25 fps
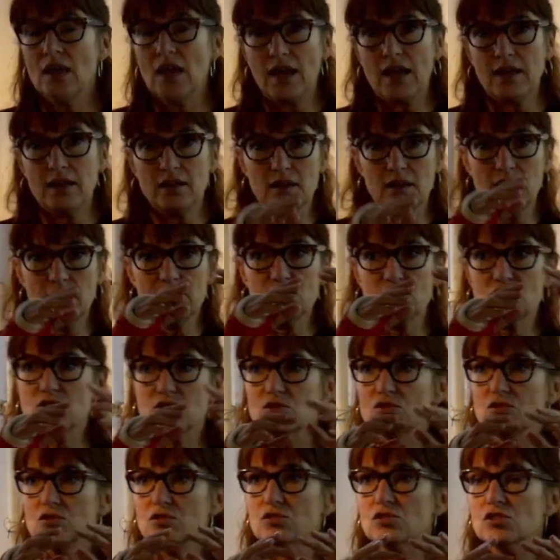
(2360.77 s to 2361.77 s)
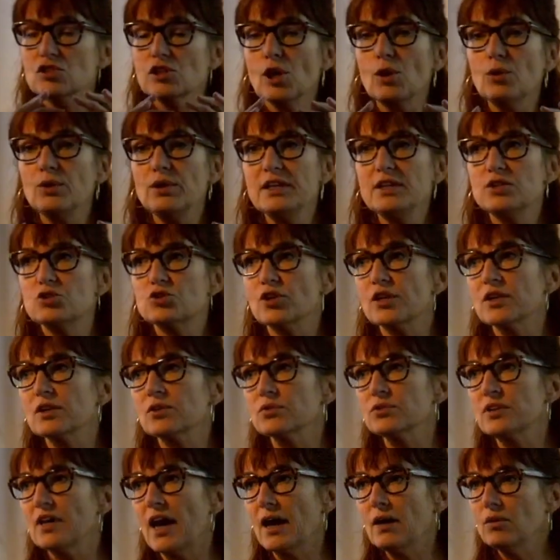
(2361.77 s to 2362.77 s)
And it slowly
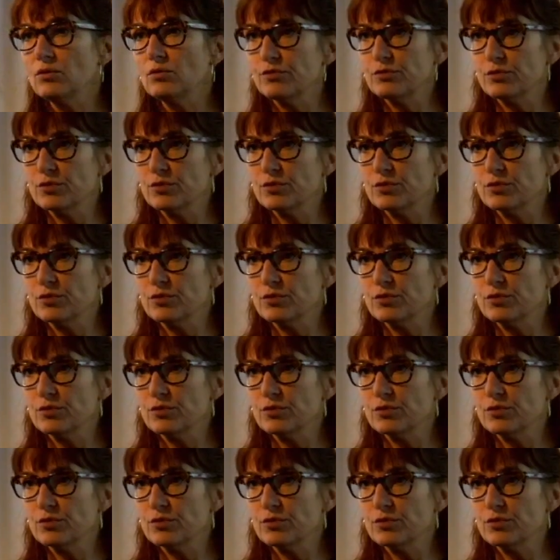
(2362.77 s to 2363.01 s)
trickled down.